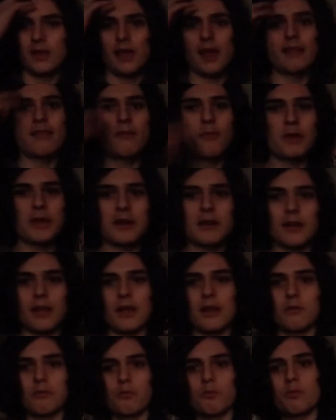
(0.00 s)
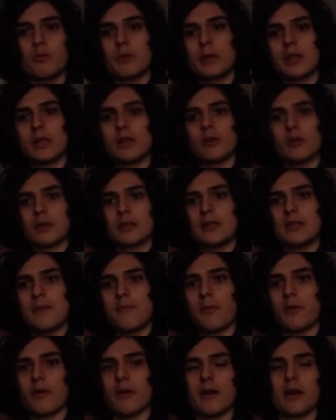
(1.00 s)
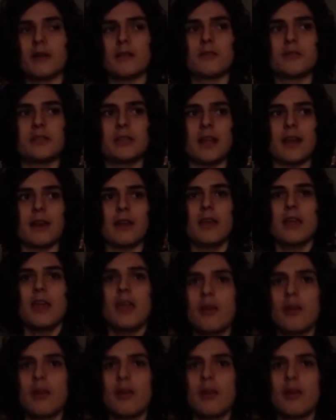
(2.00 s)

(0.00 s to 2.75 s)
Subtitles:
And then we can look deeper and understand